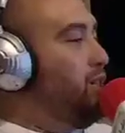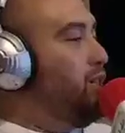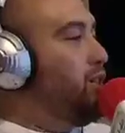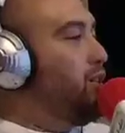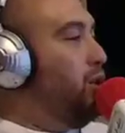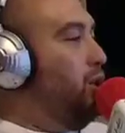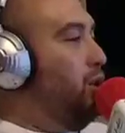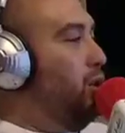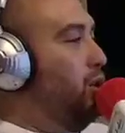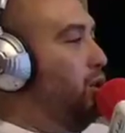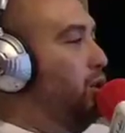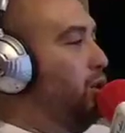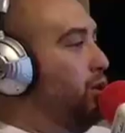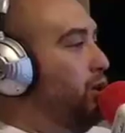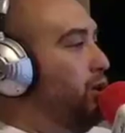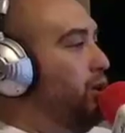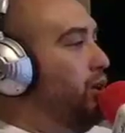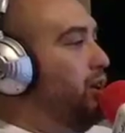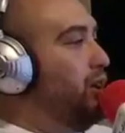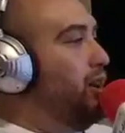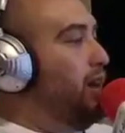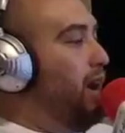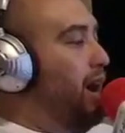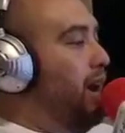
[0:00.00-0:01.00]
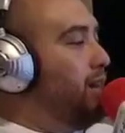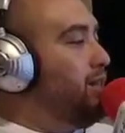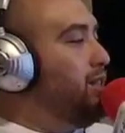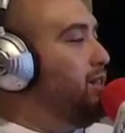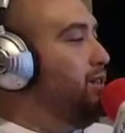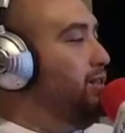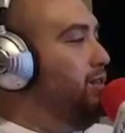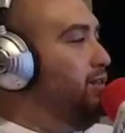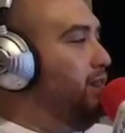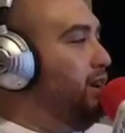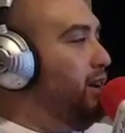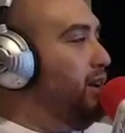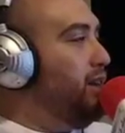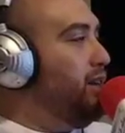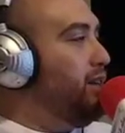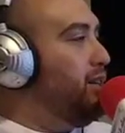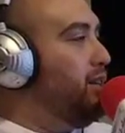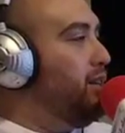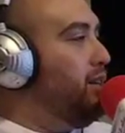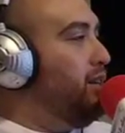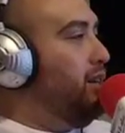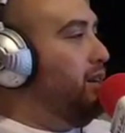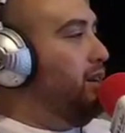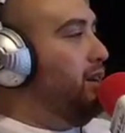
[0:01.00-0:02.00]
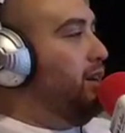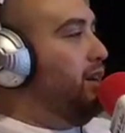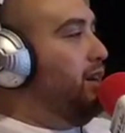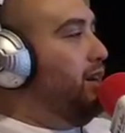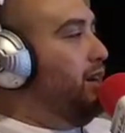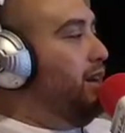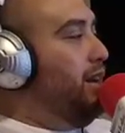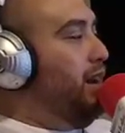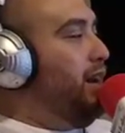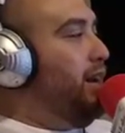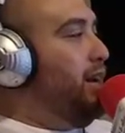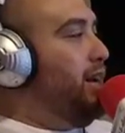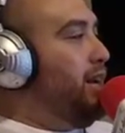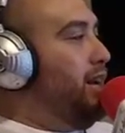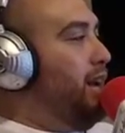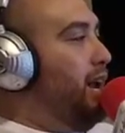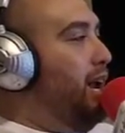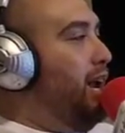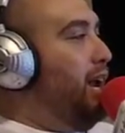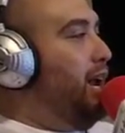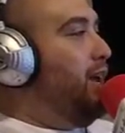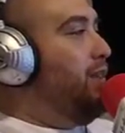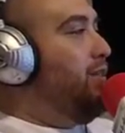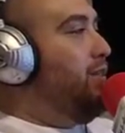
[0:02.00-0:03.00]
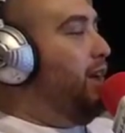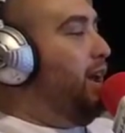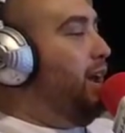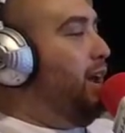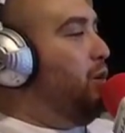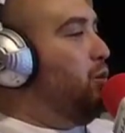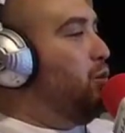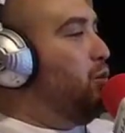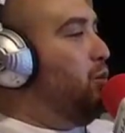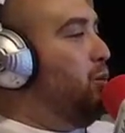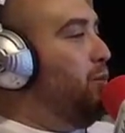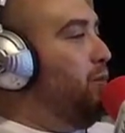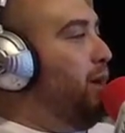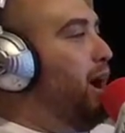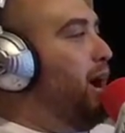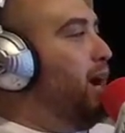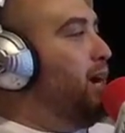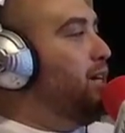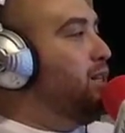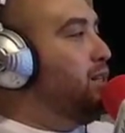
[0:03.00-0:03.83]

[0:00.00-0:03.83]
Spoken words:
cold, lots of fizz, in a can that reminds